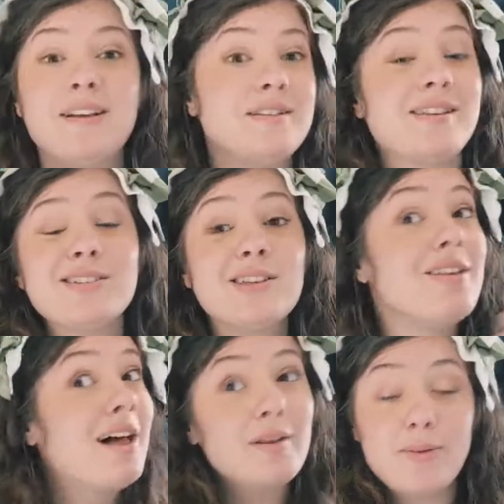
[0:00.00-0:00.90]
Because there's a
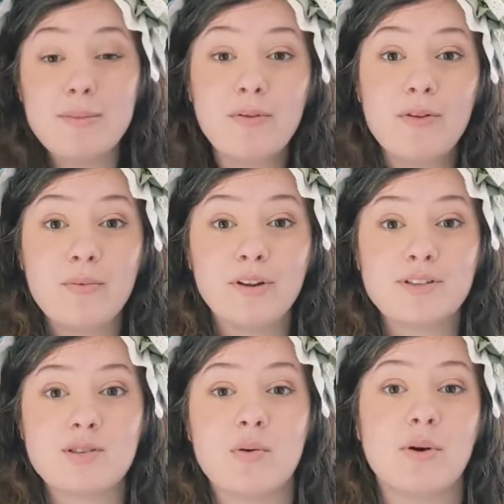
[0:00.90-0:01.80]
lot of people that want to
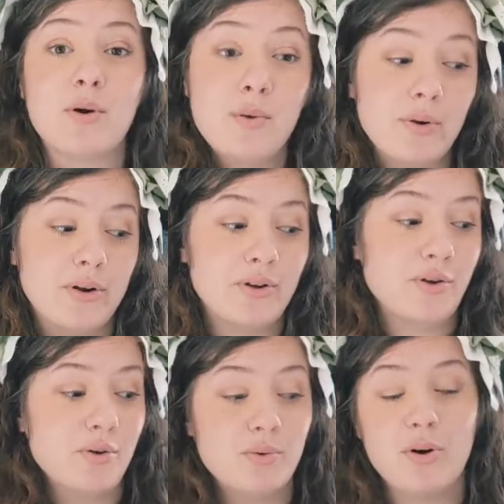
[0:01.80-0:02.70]
sew a cord
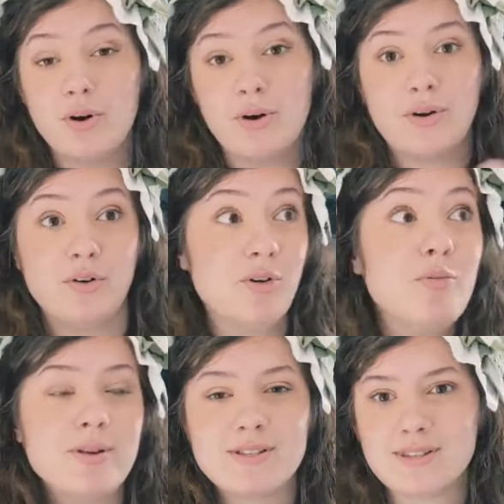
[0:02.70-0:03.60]
who are
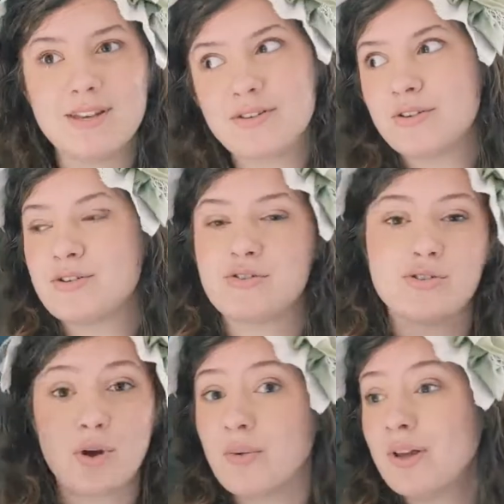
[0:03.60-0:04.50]
newbies, either to
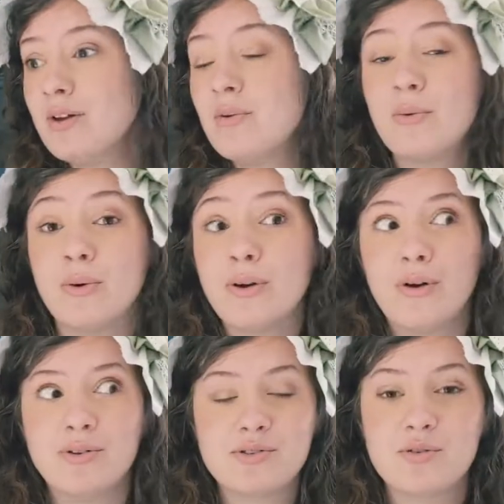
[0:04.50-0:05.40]
sewing or
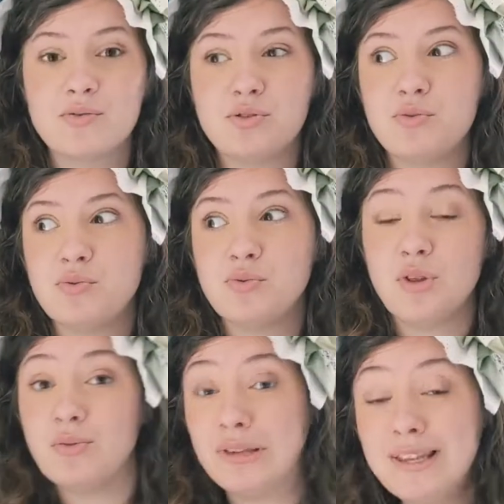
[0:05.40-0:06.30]
also to
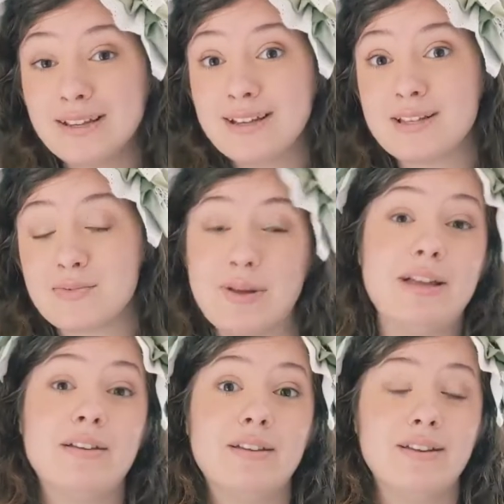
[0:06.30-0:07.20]
Lolita as
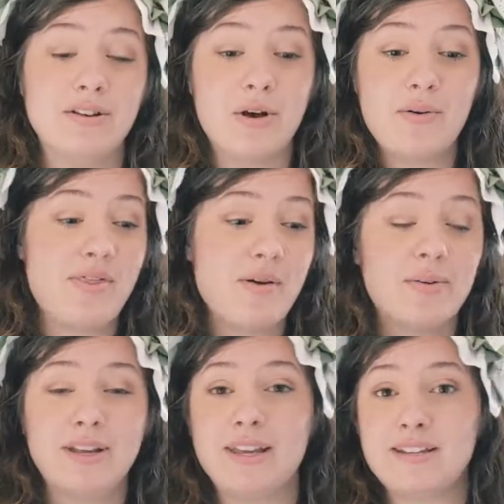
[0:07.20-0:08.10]
well, you know, and they
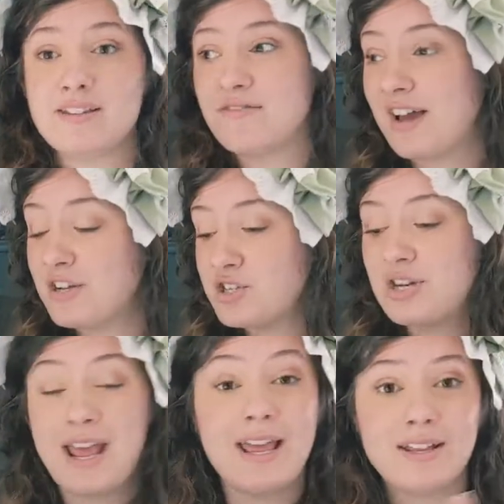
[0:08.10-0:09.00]
want to get into the
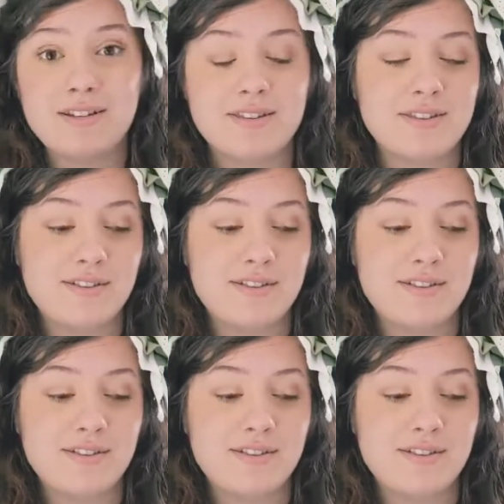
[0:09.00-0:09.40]
fashion and